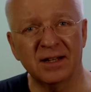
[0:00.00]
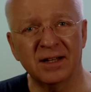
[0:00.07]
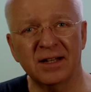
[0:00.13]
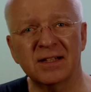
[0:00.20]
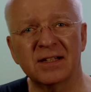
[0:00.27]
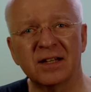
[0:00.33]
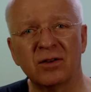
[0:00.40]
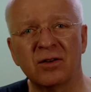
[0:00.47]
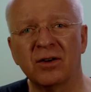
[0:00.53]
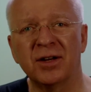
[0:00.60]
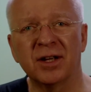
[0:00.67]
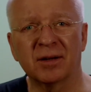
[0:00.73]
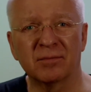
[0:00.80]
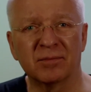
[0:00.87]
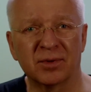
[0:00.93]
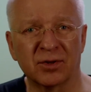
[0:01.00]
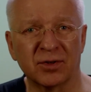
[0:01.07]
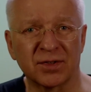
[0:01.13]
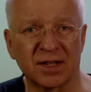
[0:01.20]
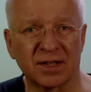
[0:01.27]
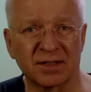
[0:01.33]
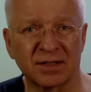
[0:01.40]
It's a learning
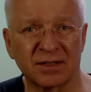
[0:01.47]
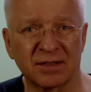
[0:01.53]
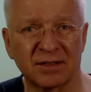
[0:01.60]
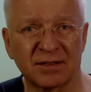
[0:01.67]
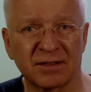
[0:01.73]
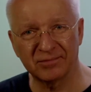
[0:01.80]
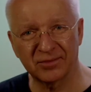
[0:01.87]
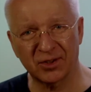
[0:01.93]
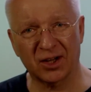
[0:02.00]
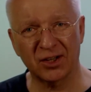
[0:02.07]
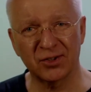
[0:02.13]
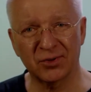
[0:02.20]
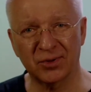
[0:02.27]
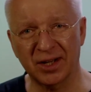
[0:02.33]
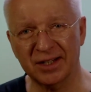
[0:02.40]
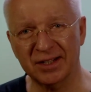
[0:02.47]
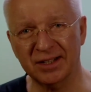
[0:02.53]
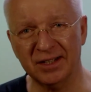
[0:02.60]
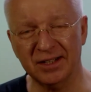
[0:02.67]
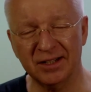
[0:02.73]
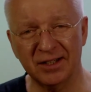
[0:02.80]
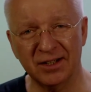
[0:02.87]
process. So, are you
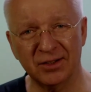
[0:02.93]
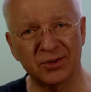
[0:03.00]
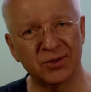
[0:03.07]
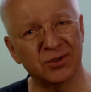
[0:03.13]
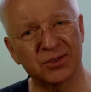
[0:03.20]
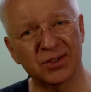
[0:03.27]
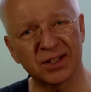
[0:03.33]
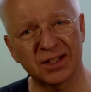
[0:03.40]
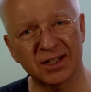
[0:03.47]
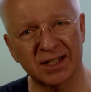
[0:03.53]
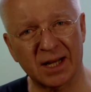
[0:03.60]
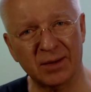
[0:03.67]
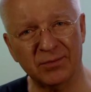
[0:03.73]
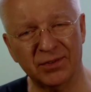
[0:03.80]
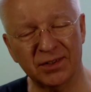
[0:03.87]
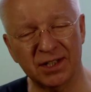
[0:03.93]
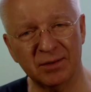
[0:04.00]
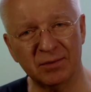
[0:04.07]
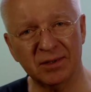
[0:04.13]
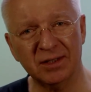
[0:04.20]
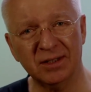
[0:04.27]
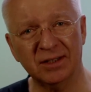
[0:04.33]
ready? Do you sit
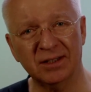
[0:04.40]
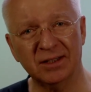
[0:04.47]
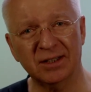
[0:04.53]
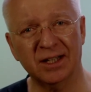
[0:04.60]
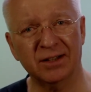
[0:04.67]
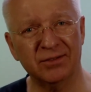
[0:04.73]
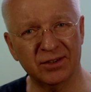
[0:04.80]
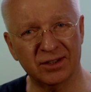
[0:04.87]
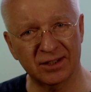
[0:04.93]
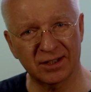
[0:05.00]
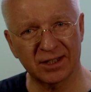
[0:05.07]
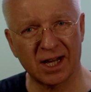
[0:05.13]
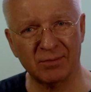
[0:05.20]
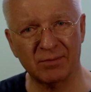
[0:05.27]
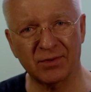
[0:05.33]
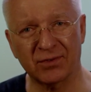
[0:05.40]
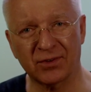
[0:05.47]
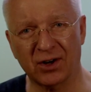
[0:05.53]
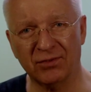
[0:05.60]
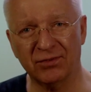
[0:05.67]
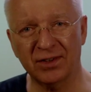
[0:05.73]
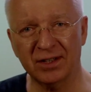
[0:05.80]
comfortable? Have your cup of
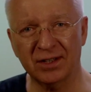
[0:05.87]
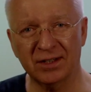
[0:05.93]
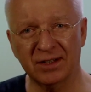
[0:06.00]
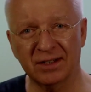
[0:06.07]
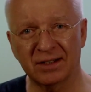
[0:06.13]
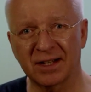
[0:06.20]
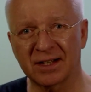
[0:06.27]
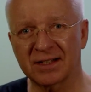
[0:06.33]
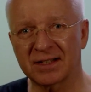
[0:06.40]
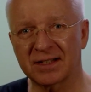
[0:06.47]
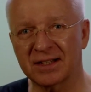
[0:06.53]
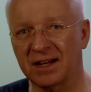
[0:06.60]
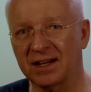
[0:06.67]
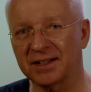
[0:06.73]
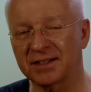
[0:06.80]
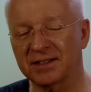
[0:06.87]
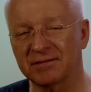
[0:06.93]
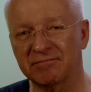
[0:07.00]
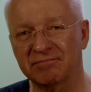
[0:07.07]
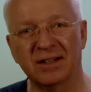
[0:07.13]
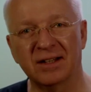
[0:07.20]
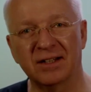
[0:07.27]
coffee? Let's start.
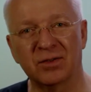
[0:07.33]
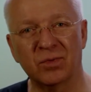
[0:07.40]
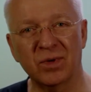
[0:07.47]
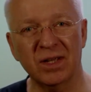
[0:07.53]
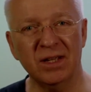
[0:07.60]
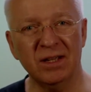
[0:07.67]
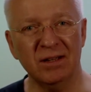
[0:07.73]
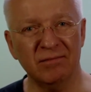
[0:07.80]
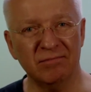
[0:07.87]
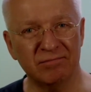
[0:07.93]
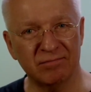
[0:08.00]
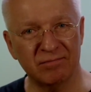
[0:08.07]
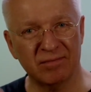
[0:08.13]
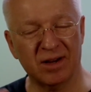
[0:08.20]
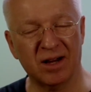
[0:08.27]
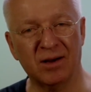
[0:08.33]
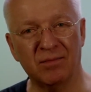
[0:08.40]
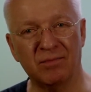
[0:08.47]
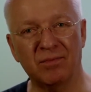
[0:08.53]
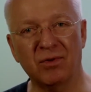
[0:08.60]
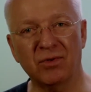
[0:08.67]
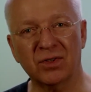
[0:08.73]
As we are
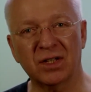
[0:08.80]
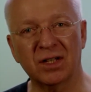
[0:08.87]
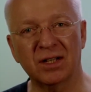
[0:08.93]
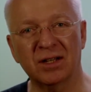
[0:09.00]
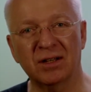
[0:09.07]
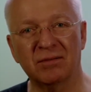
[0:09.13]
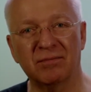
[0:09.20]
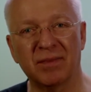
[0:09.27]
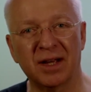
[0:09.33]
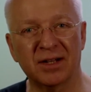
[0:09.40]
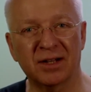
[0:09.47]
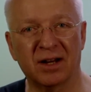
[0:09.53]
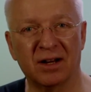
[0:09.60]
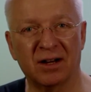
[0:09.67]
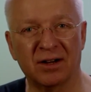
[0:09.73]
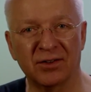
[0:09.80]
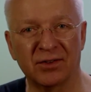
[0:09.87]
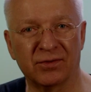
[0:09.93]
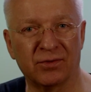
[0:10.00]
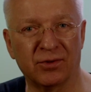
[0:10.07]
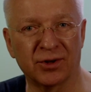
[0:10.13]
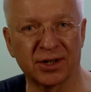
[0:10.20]
mostly made out
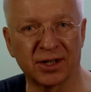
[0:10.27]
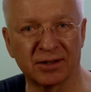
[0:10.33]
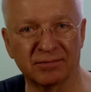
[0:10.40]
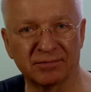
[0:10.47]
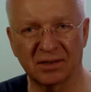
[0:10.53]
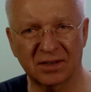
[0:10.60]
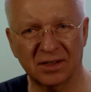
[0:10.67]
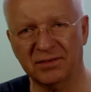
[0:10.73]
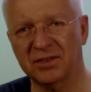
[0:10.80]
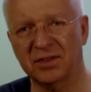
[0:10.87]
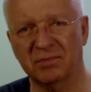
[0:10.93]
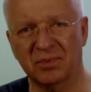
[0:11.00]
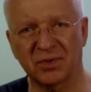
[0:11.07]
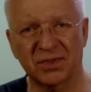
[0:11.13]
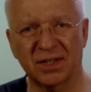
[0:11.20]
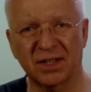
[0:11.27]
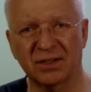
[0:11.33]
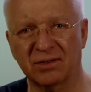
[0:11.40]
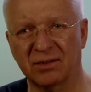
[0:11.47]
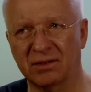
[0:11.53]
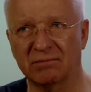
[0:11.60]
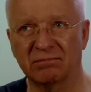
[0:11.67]
of water, 70%
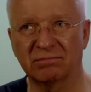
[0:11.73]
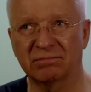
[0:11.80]
or